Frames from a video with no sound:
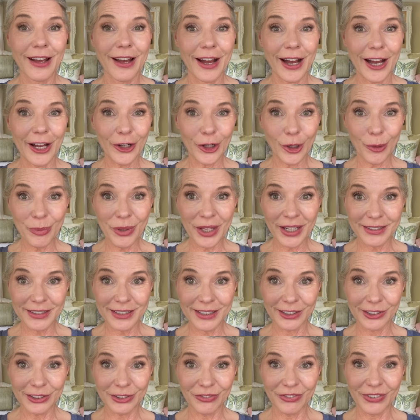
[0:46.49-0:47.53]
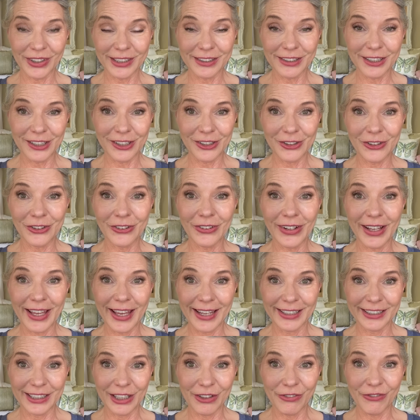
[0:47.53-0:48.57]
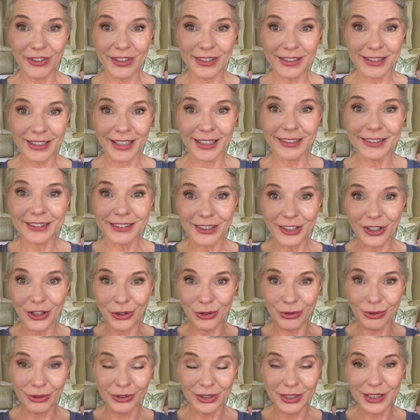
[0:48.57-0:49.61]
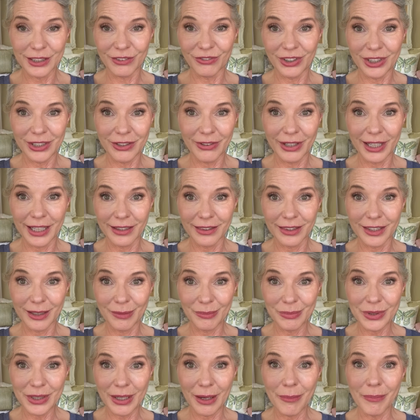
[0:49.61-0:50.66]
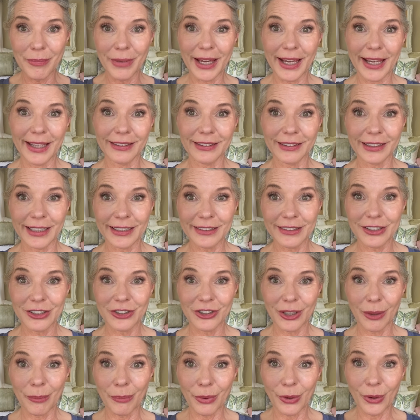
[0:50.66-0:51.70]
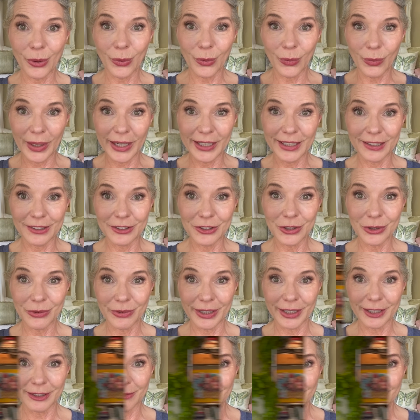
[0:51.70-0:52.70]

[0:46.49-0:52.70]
I hope that sounds fun to you, and if it does, throw this video a thumbs up and let's jump right into it.